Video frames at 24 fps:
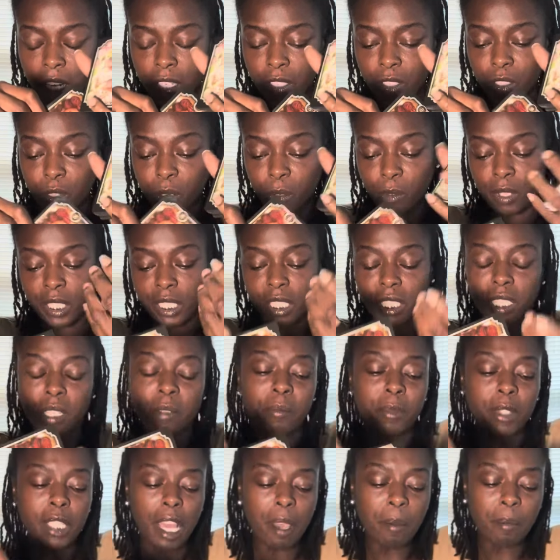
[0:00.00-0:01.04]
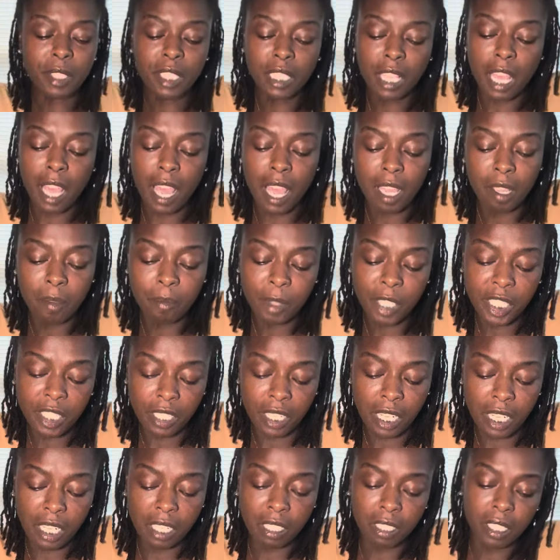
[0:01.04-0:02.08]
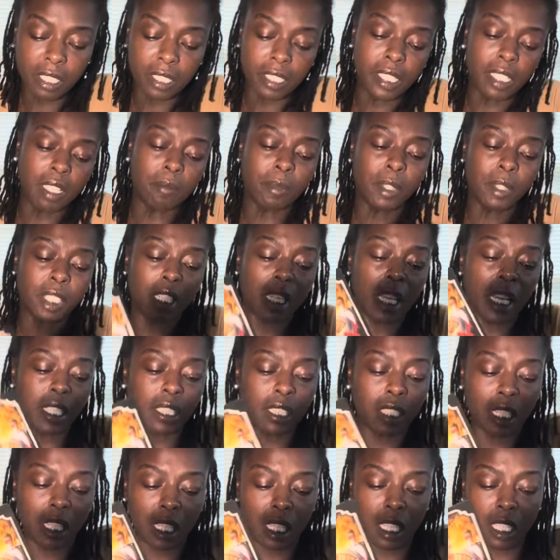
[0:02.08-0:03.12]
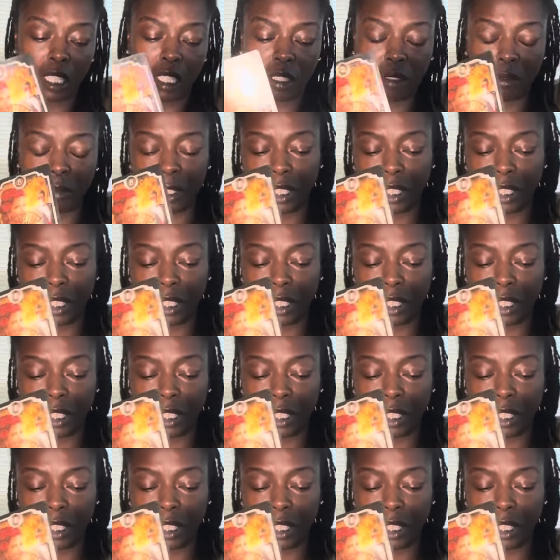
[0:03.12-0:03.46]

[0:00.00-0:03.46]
doing some type of time in jail or something like that.